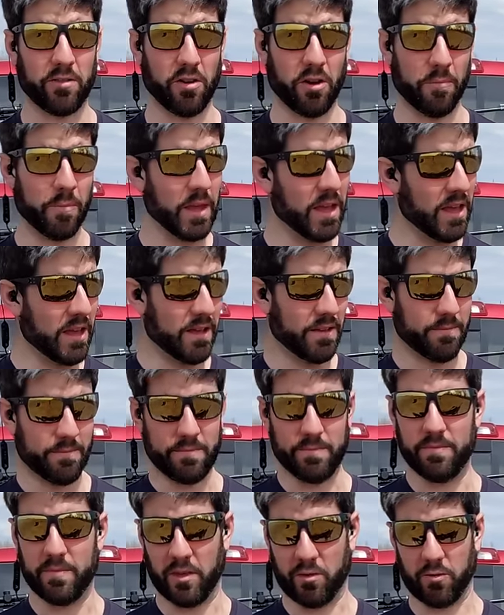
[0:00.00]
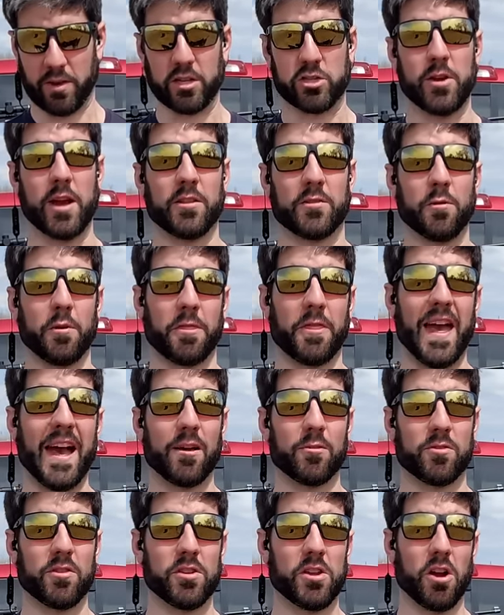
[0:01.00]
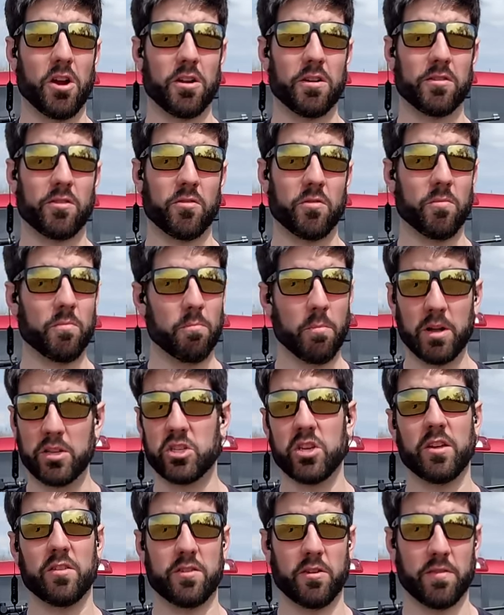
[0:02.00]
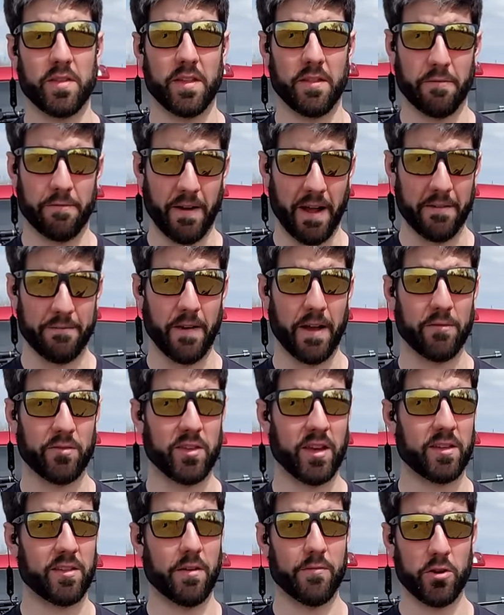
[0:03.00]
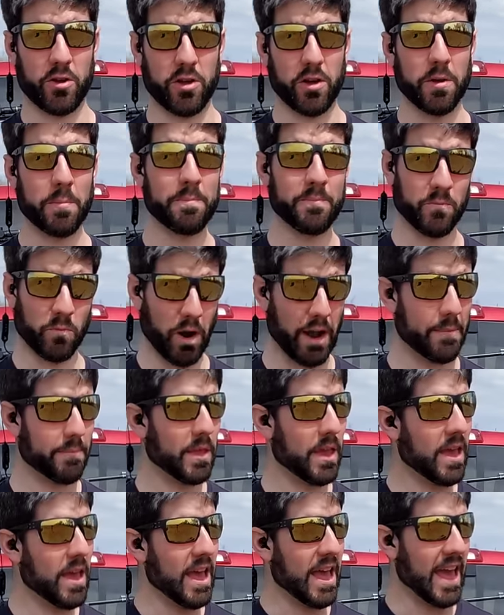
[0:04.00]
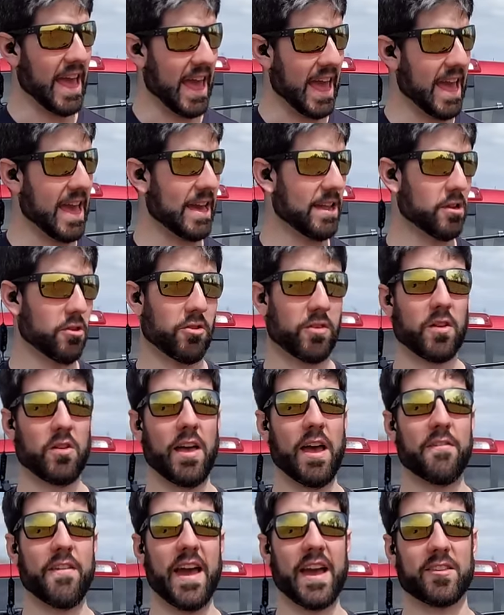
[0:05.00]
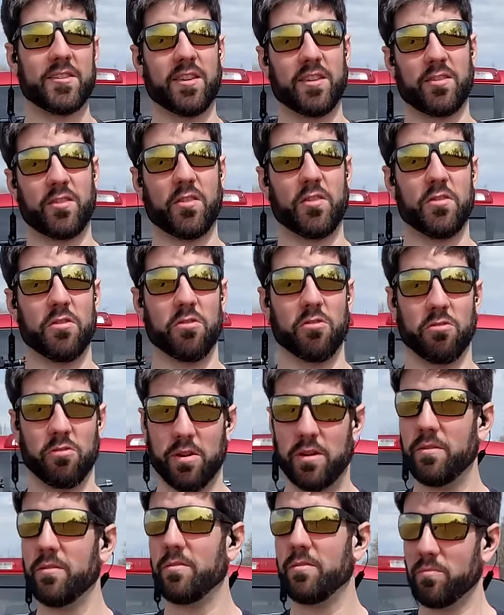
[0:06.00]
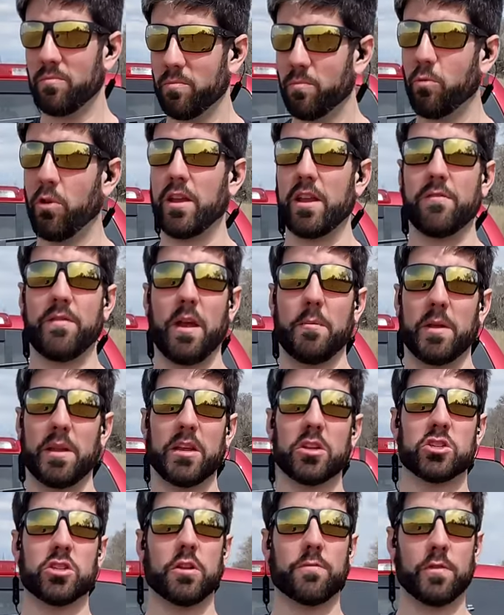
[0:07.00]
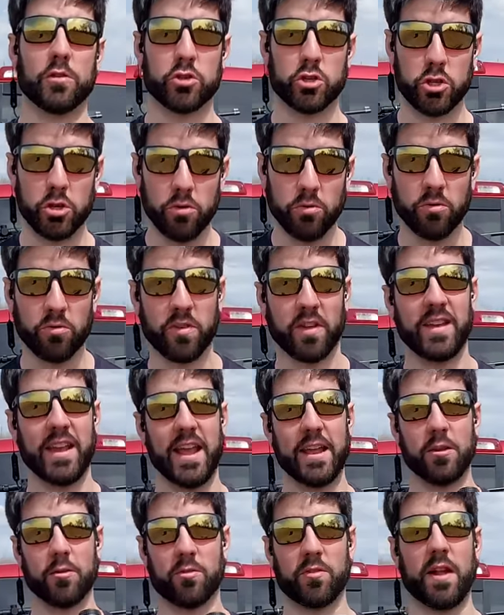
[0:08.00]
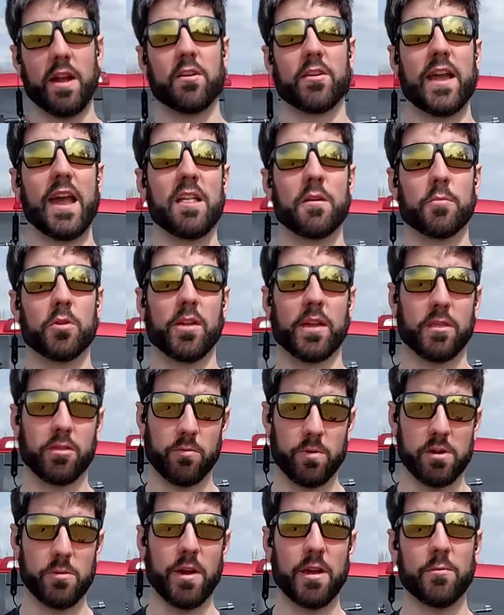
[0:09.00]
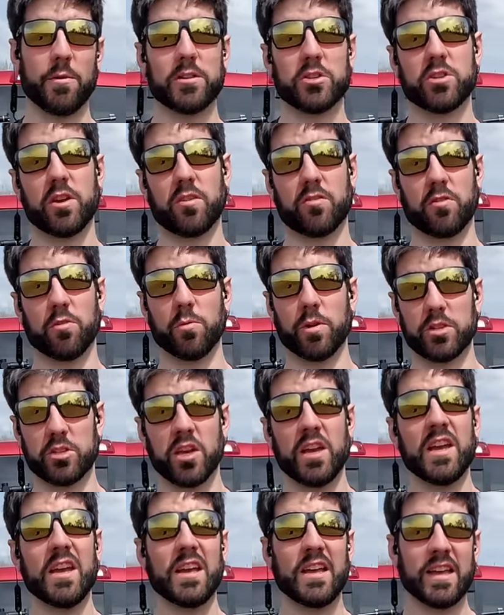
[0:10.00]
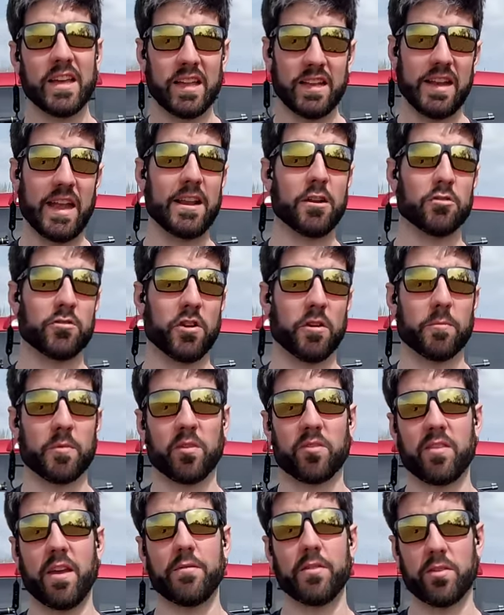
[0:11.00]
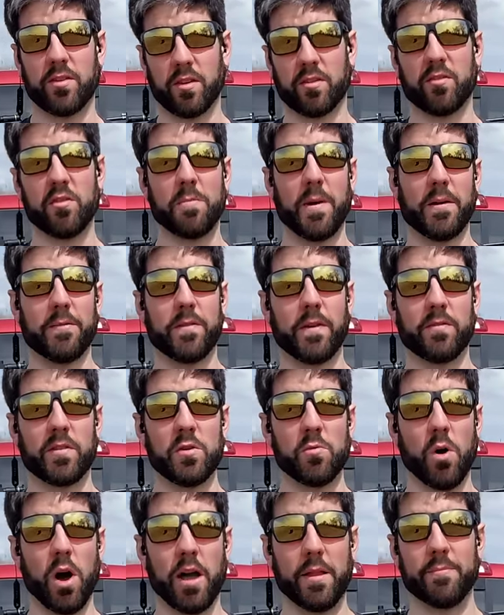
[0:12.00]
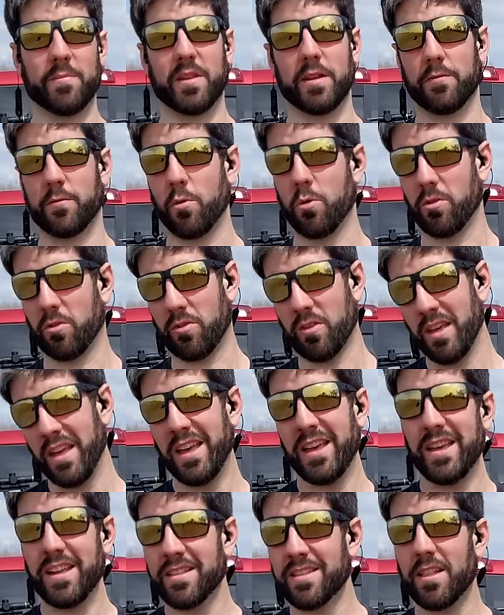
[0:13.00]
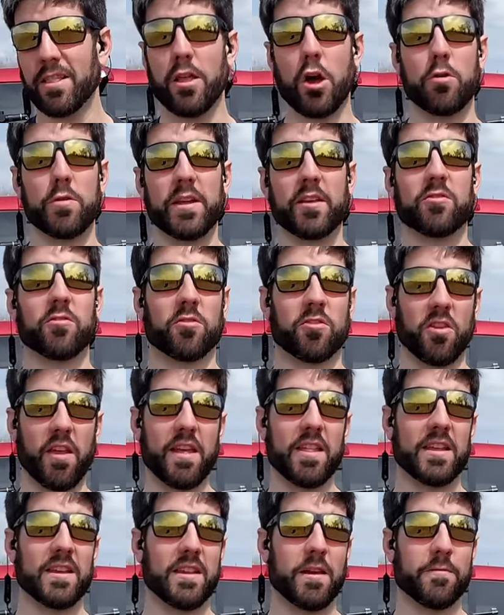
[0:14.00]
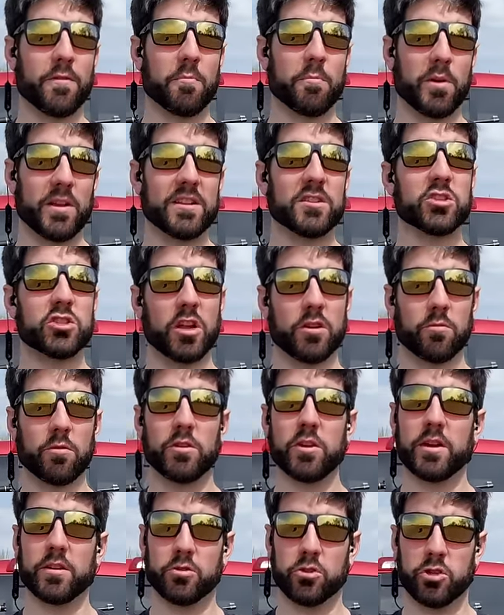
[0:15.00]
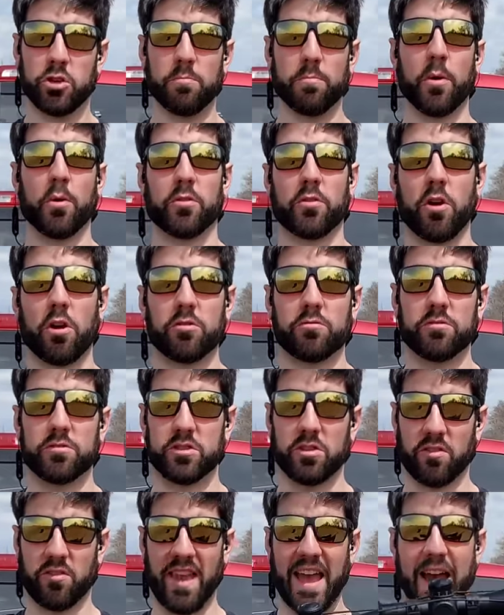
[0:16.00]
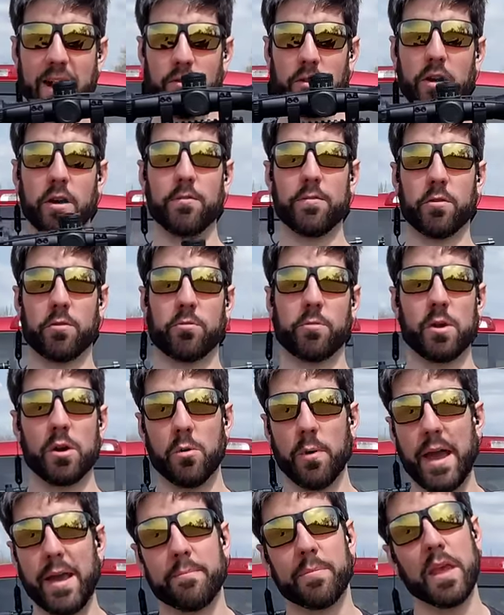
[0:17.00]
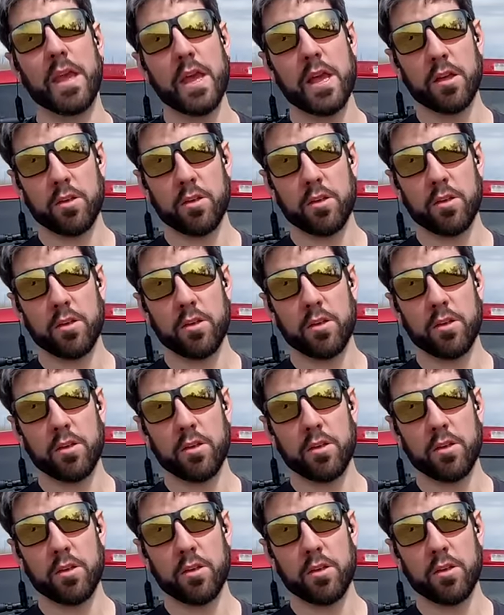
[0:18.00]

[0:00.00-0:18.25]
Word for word: So this will get you out to a thousand yards much easier than the 5.56 ever could, right? And you still have access to plenty of ammunition if you choose a NATO style caliber like 308 Winchester, which in NATO terms is 7.62 by 51. And of course, the loadings are slightly different, but in general, you can shoot both cartridges out of your 308.